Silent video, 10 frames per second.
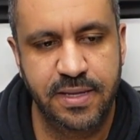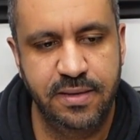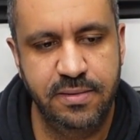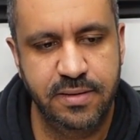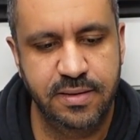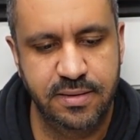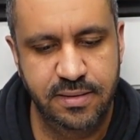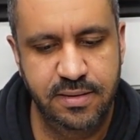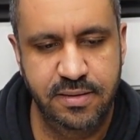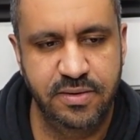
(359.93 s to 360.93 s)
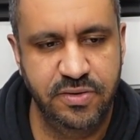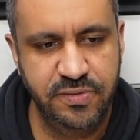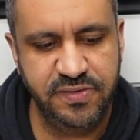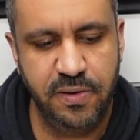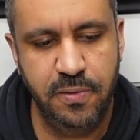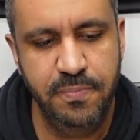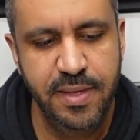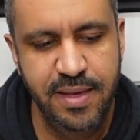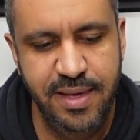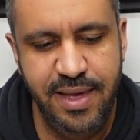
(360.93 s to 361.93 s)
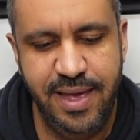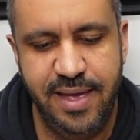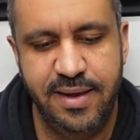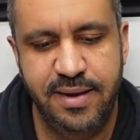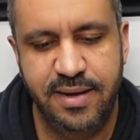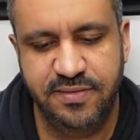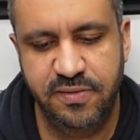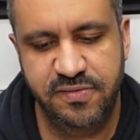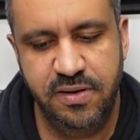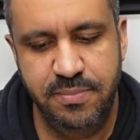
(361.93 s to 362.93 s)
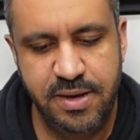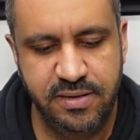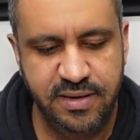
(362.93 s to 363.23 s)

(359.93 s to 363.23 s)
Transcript: you can do so. And so there's a good amount of